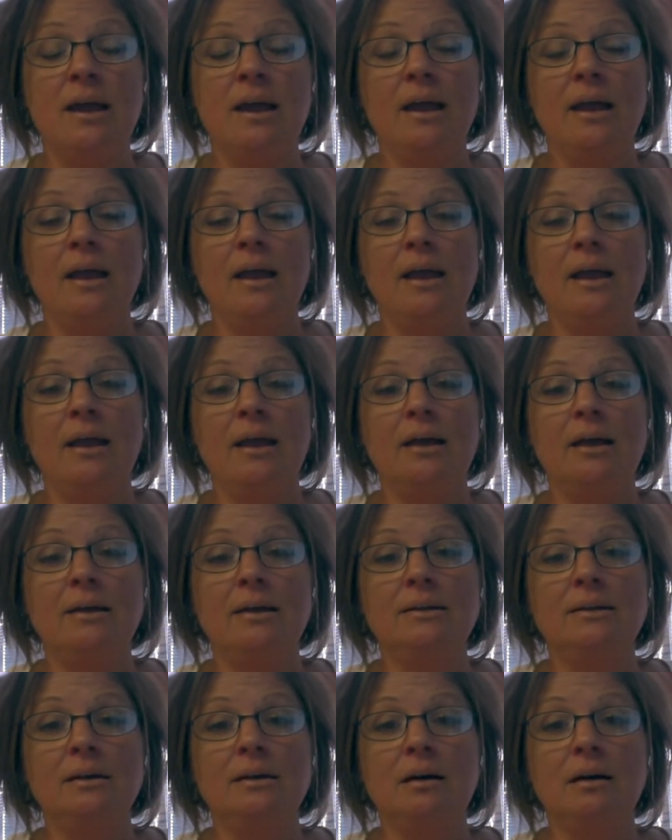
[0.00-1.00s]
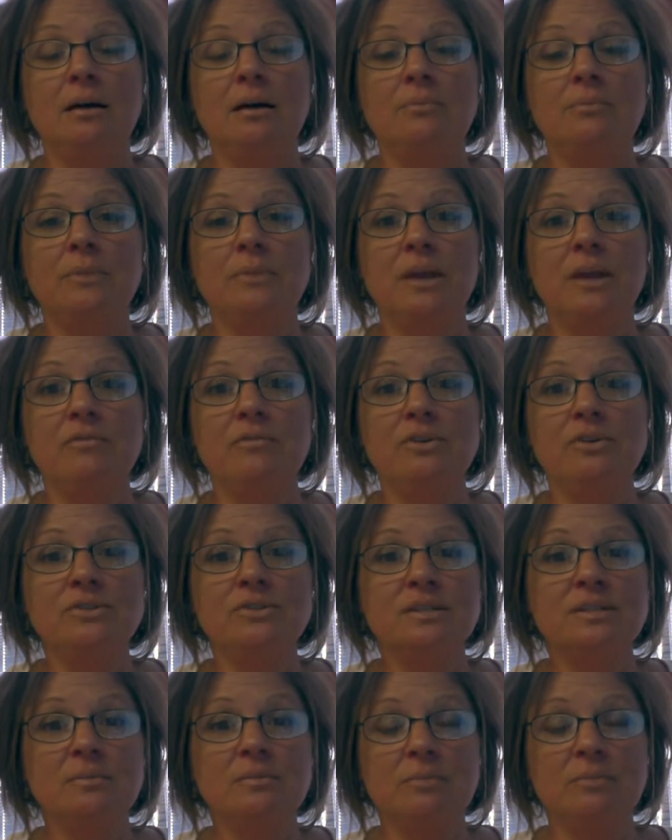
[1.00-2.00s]
and give you
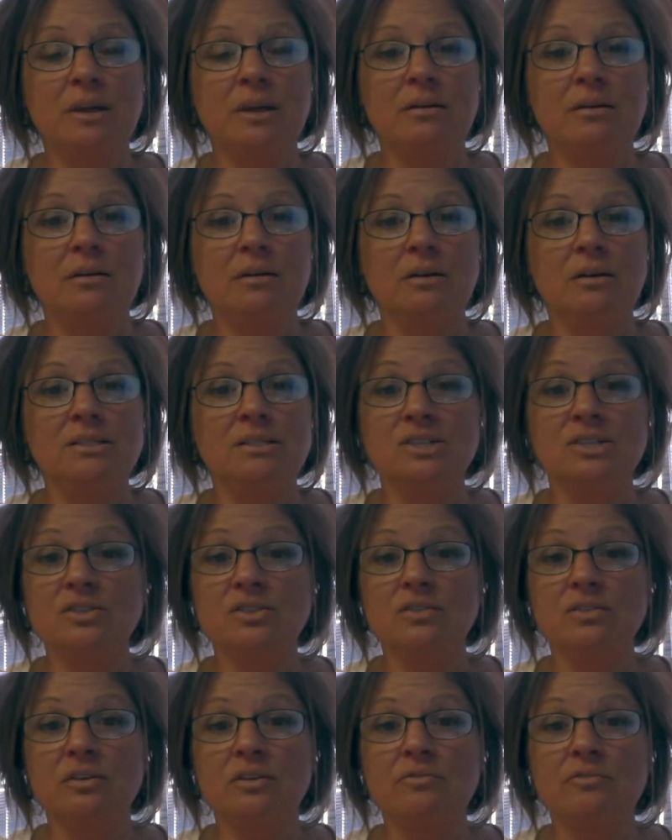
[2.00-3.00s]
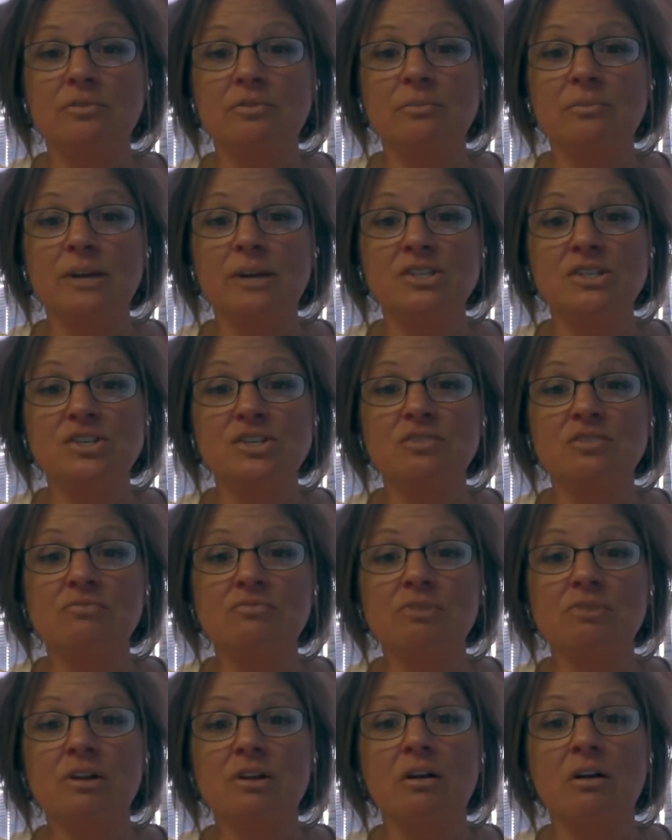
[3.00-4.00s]
some additional information
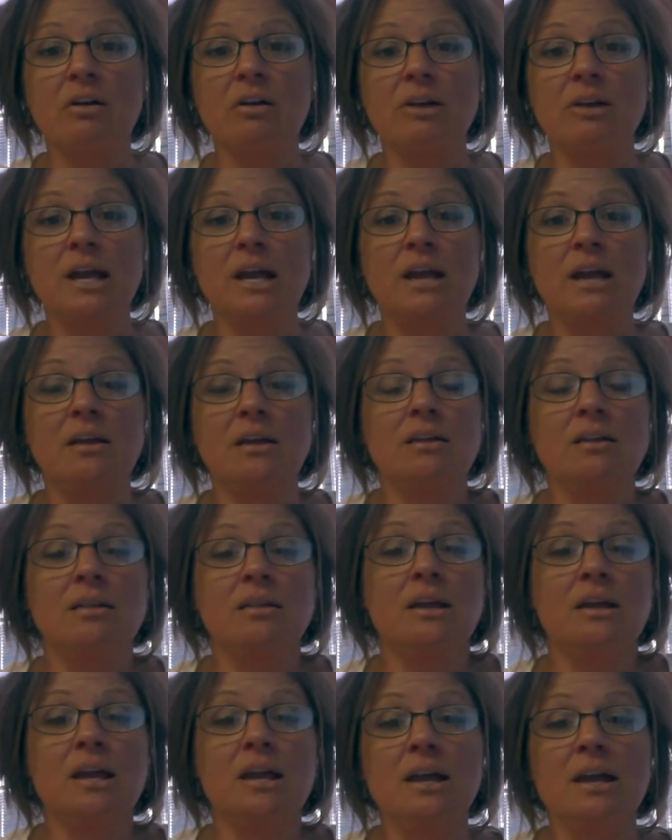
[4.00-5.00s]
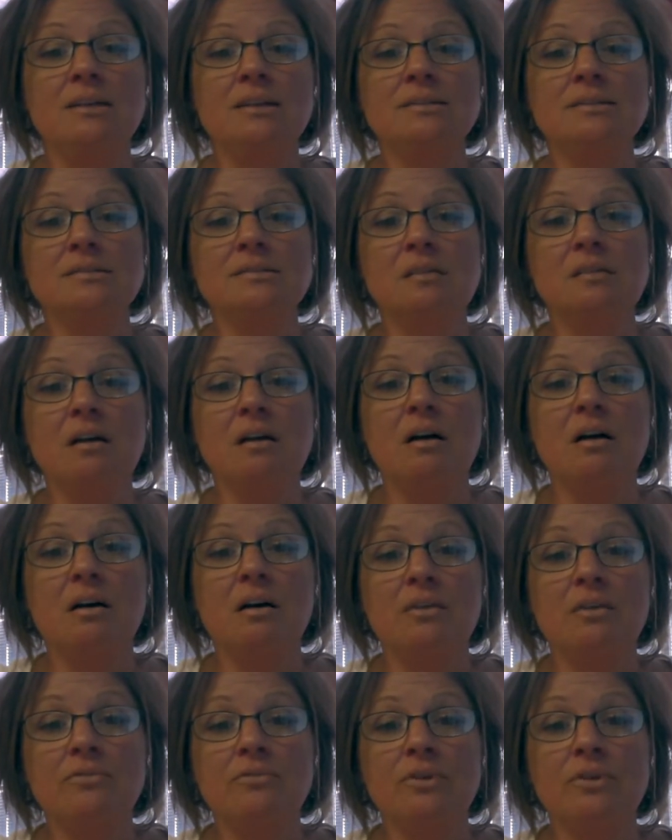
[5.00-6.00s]
regarding the case
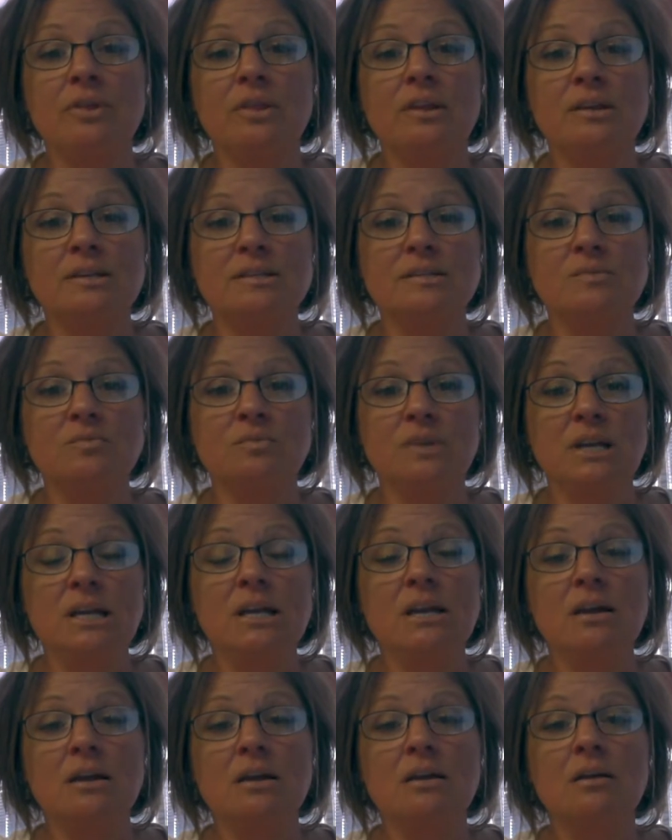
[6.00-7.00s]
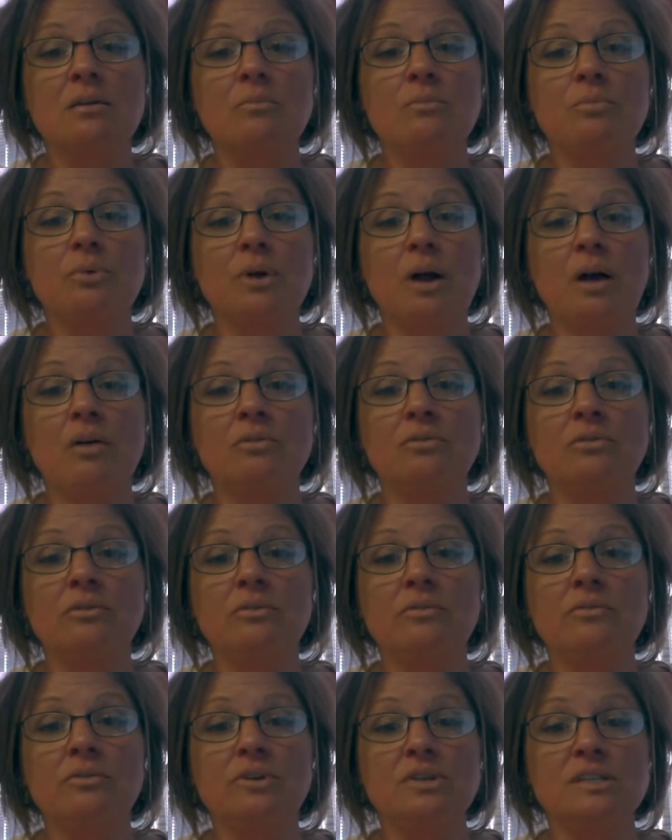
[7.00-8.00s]
law for this week, Brown
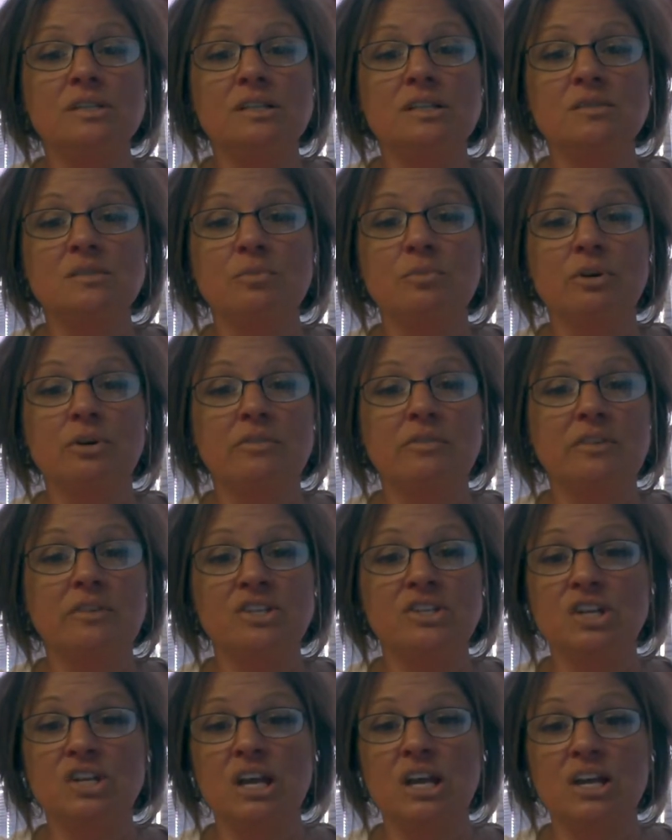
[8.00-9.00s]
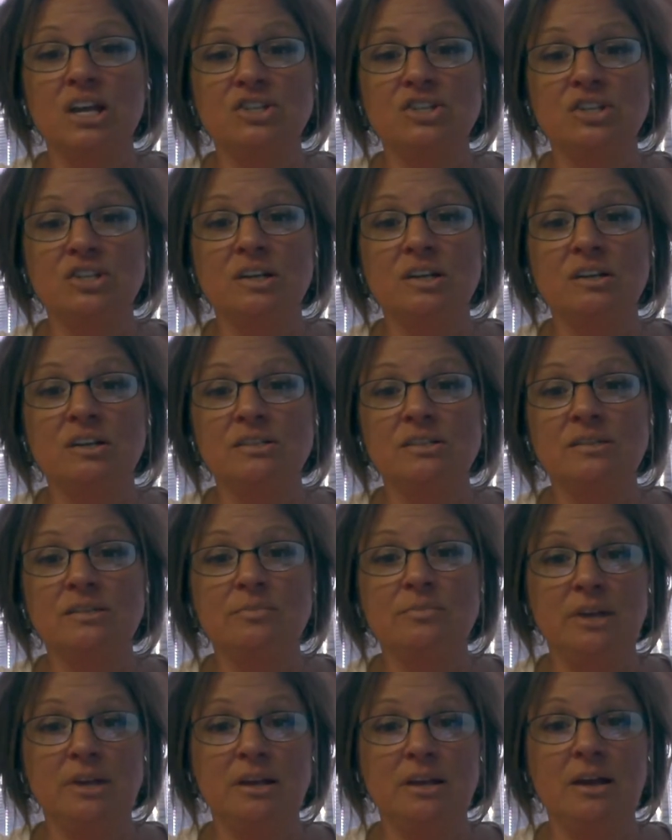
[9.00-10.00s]
versus Board of Education,
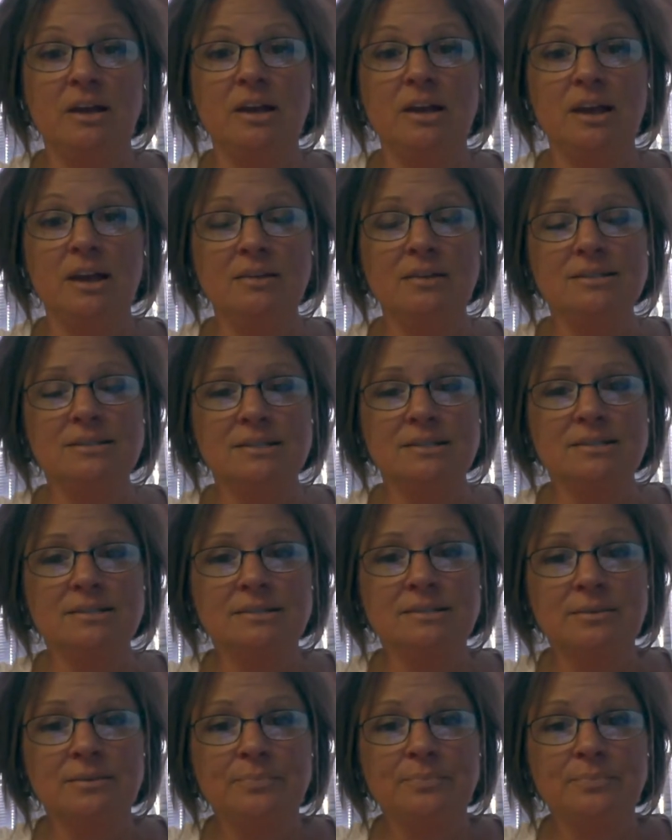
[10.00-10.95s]
Topeka, Kansas.